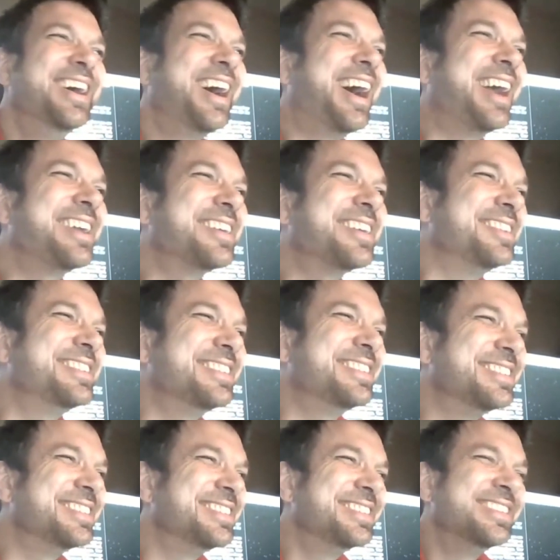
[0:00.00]
Oh, I but we,
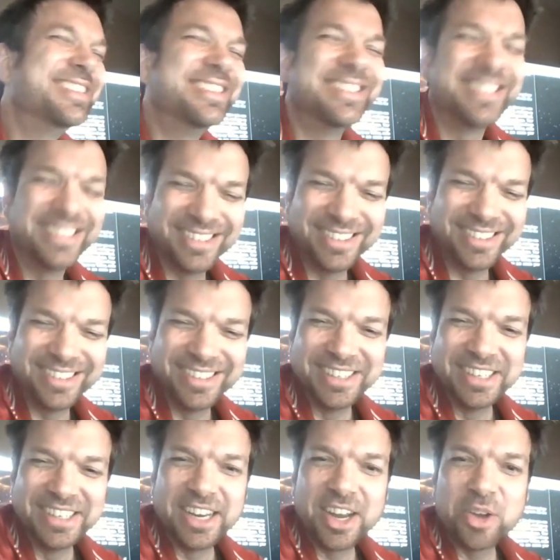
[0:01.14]
you want to be uh,
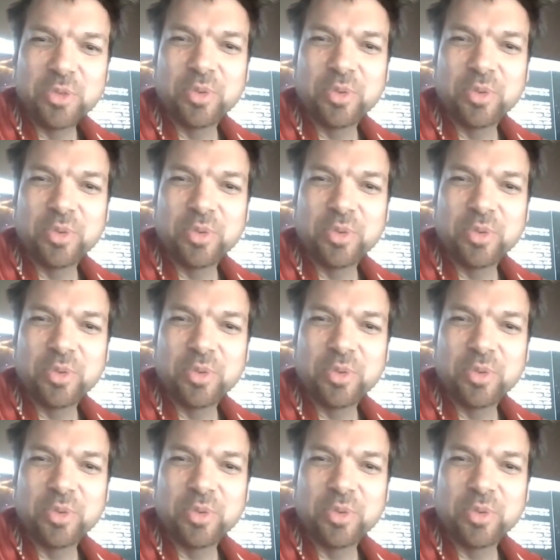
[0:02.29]
taken